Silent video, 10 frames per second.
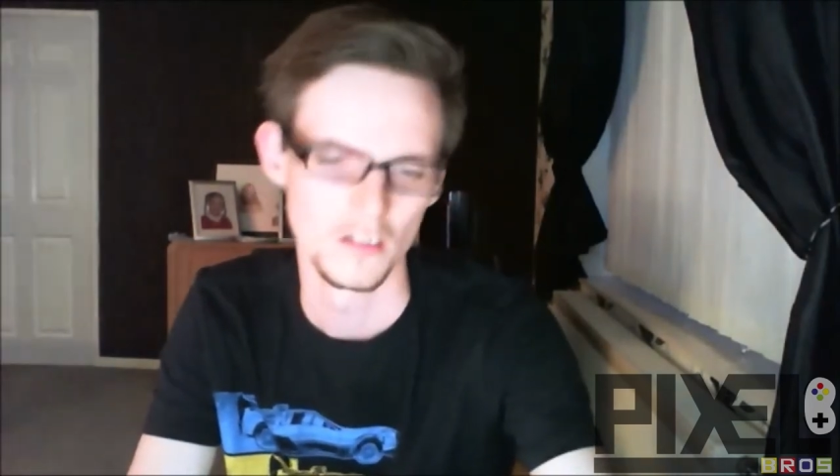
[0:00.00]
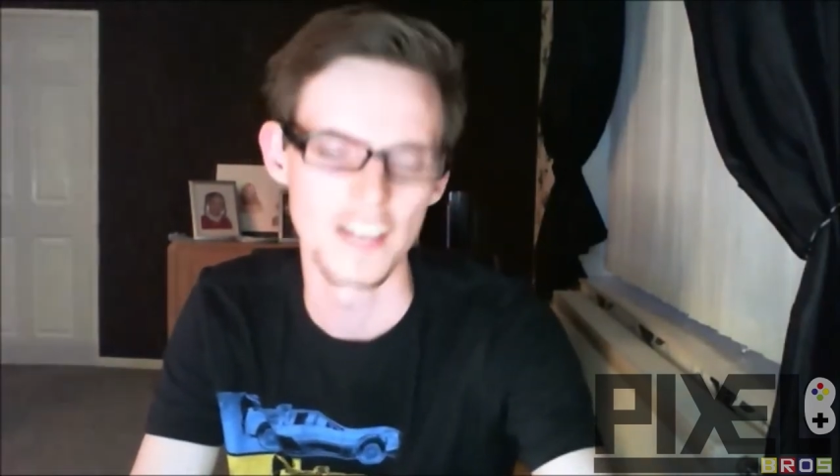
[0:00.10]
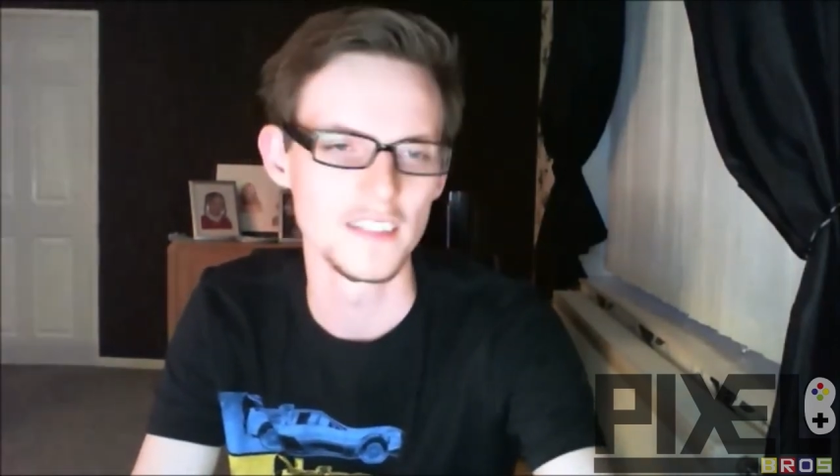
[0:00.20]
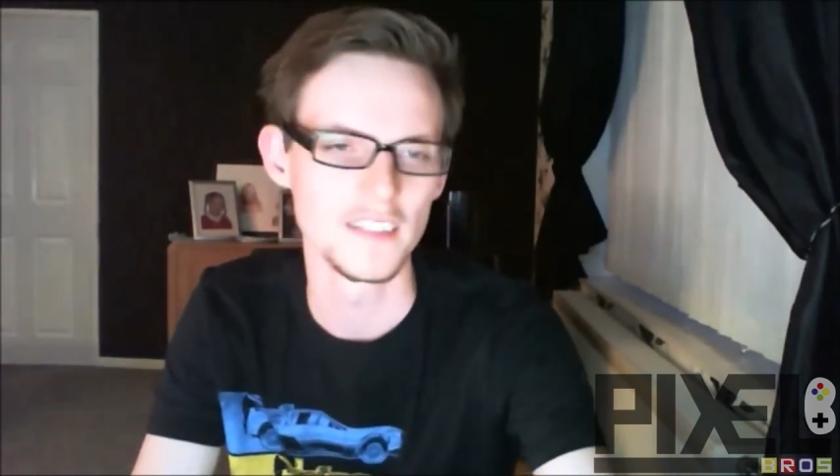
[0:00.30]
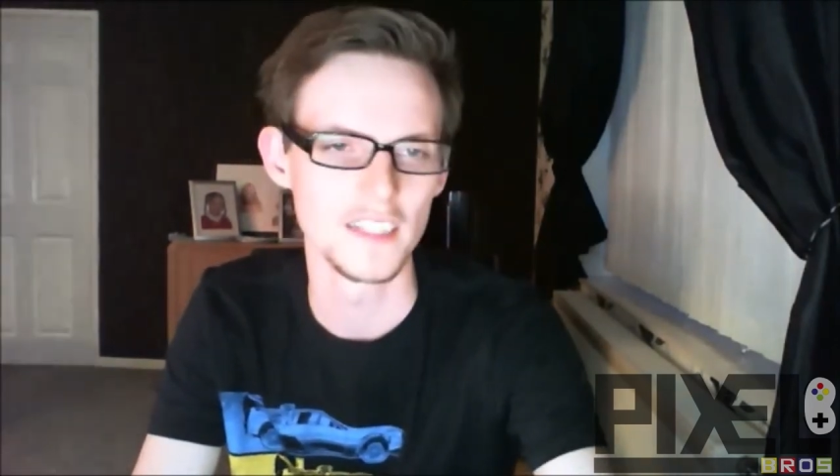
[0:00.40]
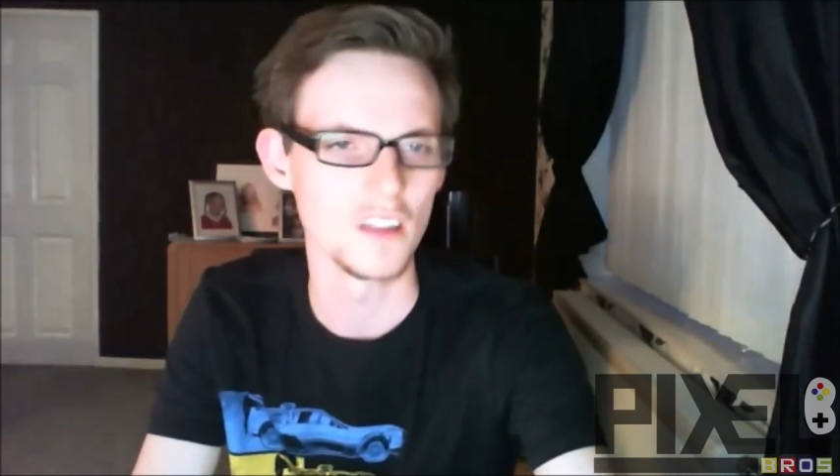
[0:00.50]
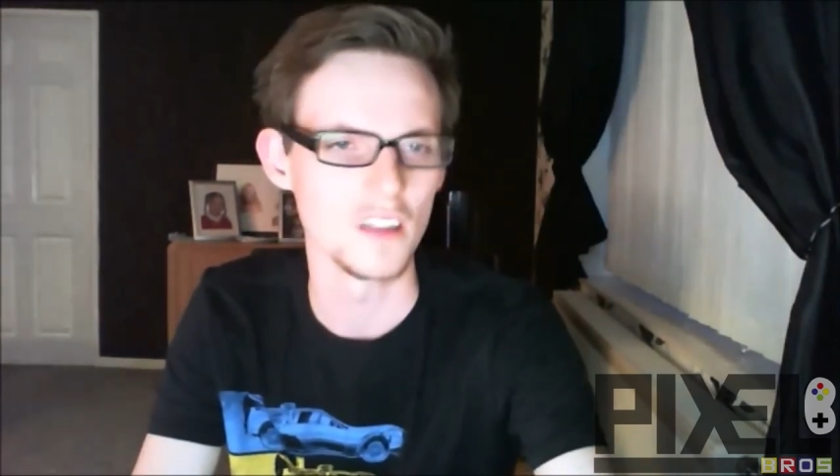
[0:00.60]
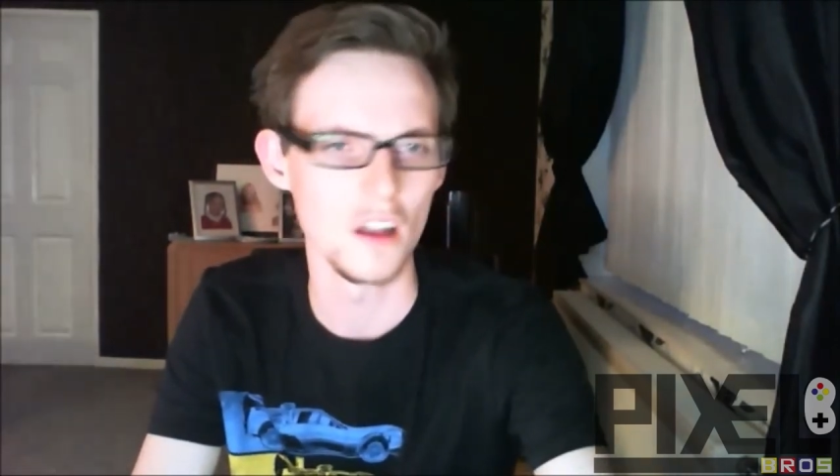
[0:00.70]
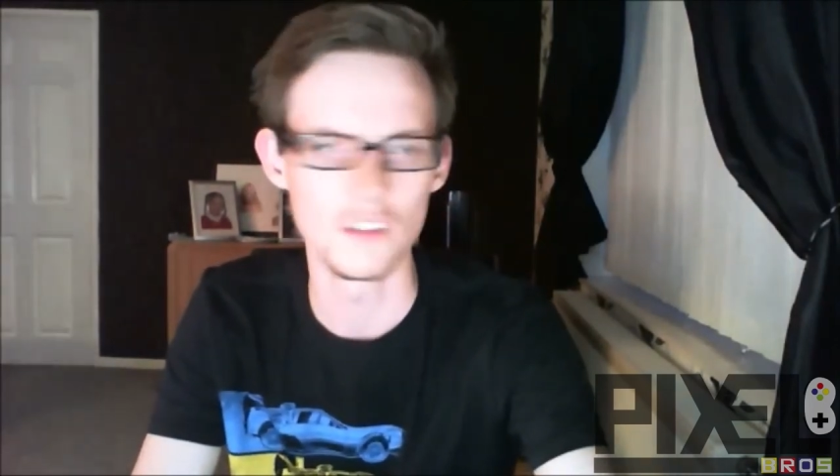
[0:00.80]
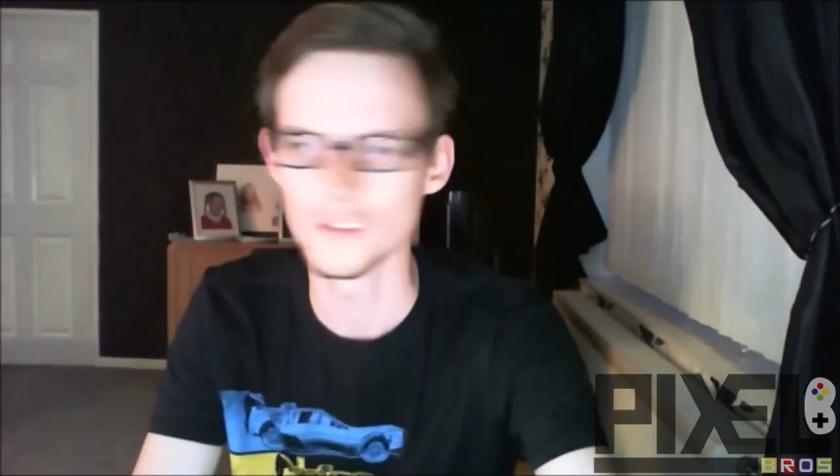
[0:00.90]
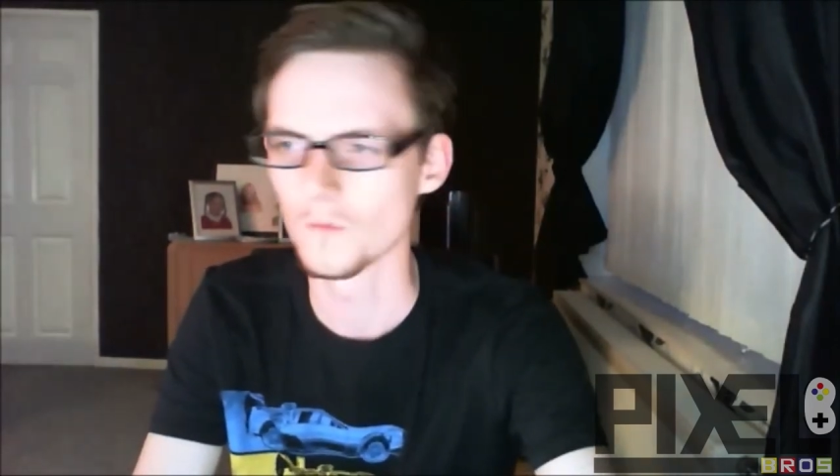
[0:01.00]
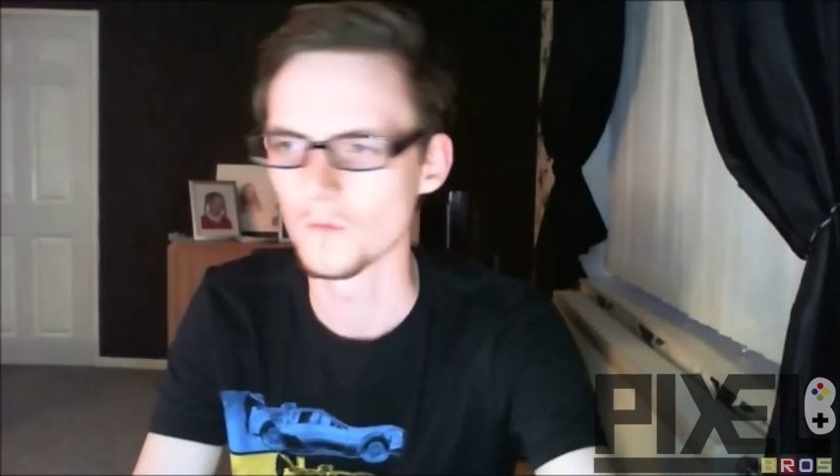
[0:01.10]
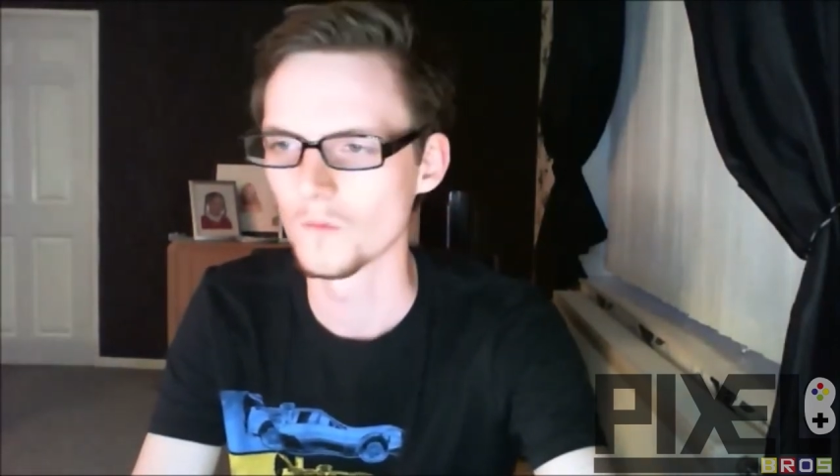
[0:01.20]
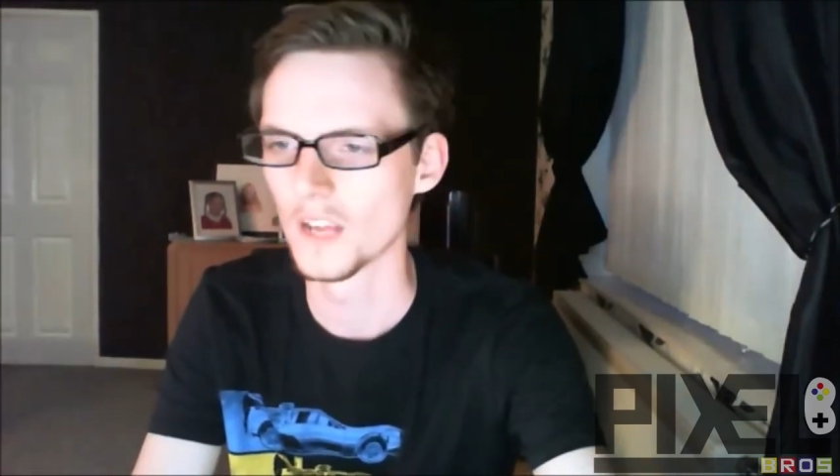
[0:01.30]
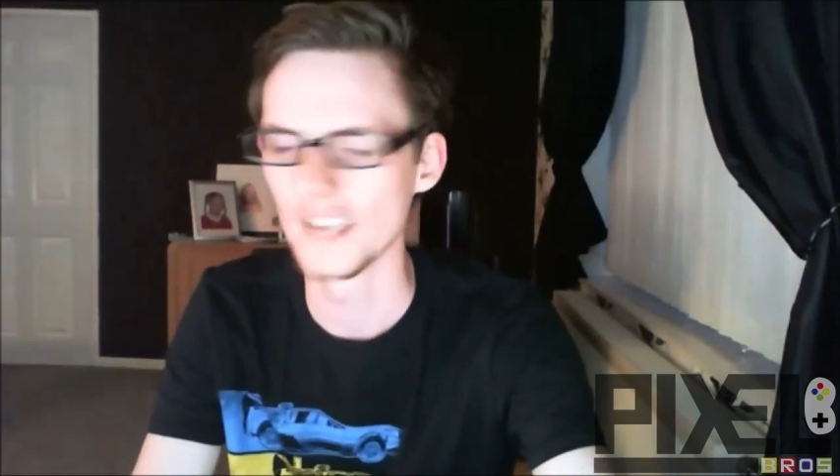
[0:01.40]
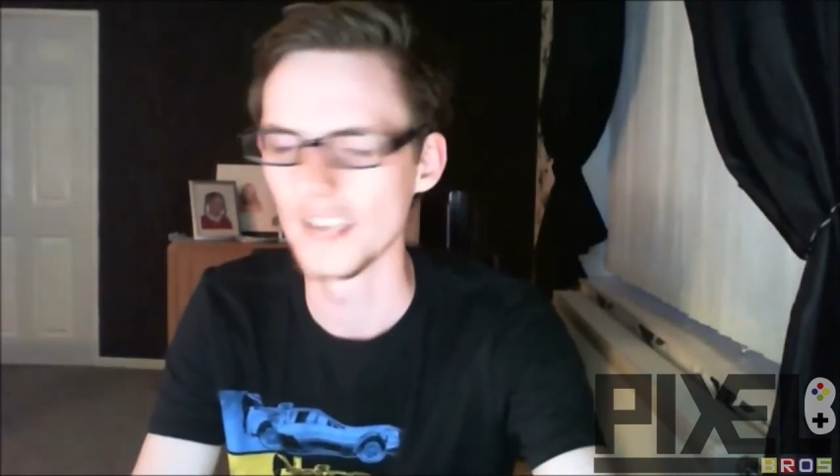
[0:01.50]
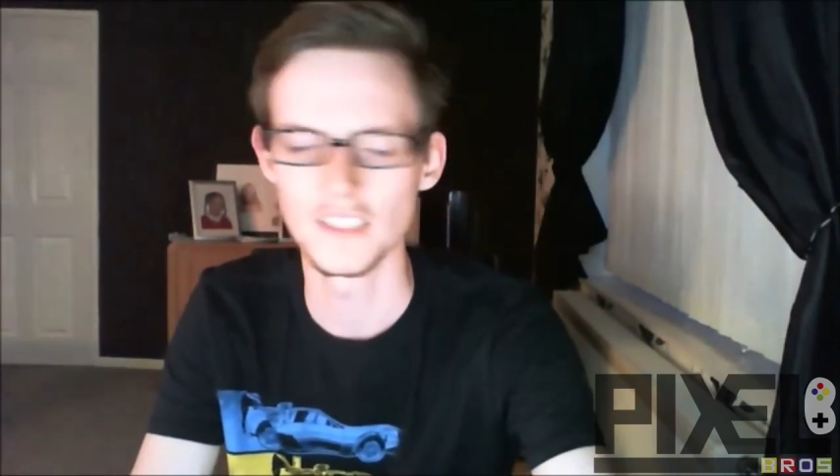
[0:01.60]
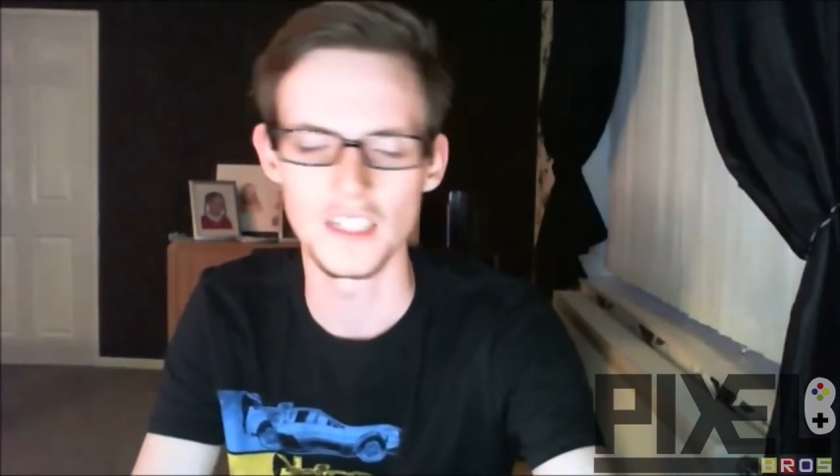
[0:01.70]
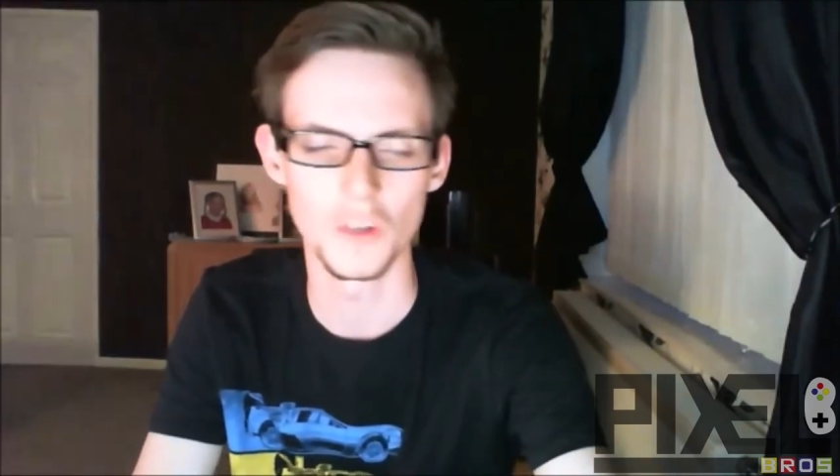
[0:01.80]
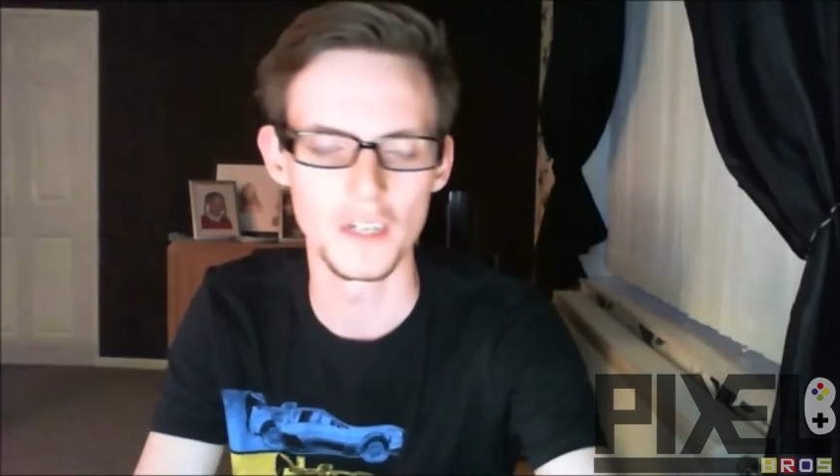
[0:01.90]
eighteen dollars, uh,
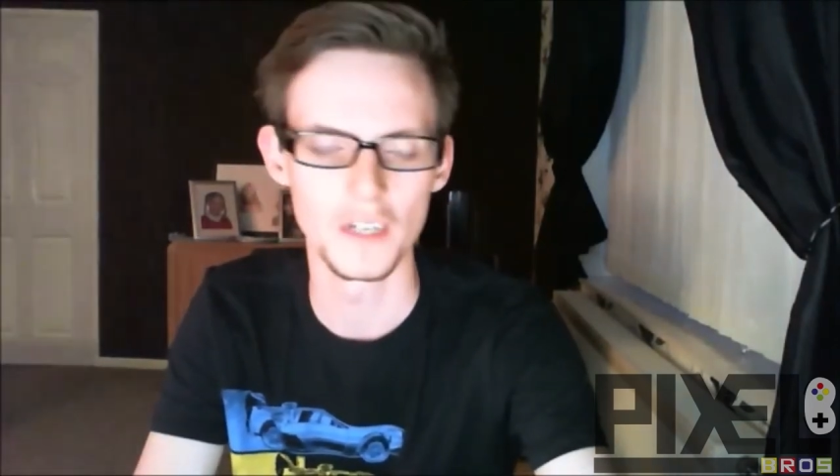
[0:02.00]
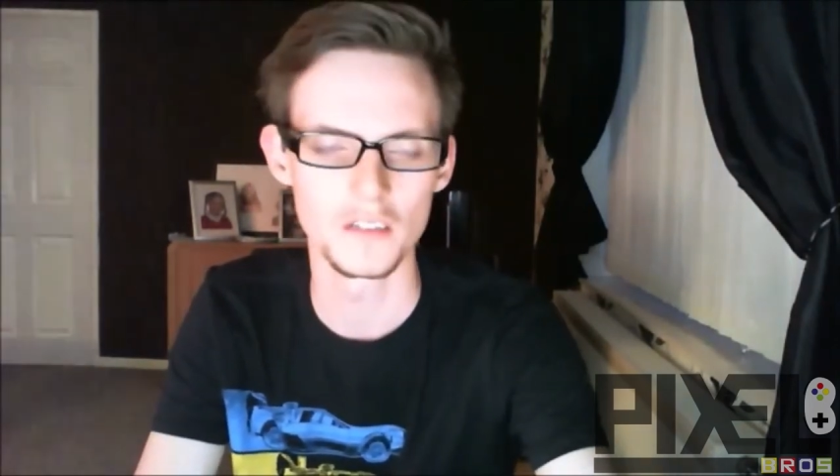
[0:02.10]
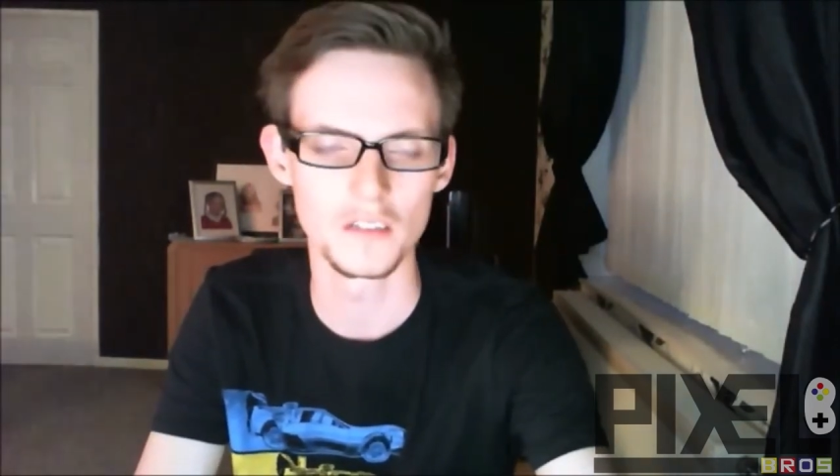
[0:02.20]
eighteen quid